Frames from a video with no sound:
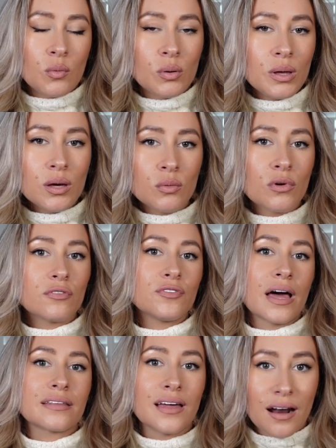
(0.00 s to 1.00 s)
when we can
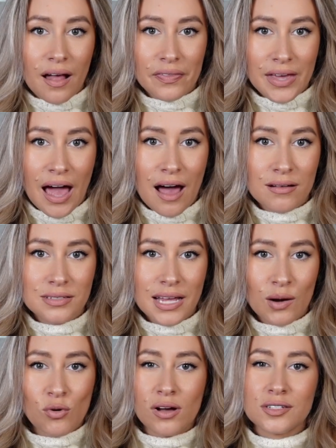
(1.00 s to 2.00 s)
reflect that on the
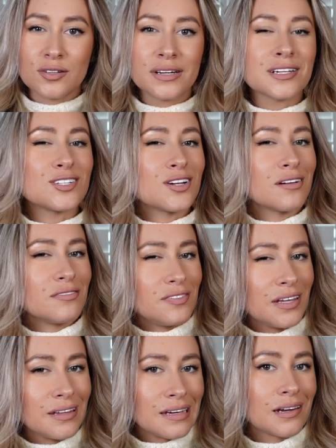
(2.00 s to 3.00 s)
outside, we're also going to start
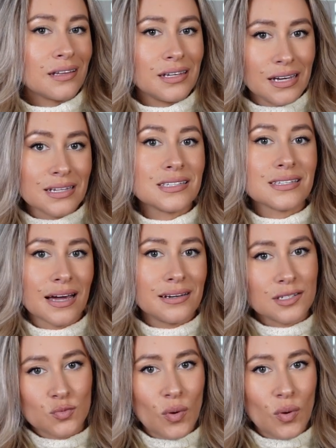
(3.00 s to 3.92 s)
feeling it on the inside as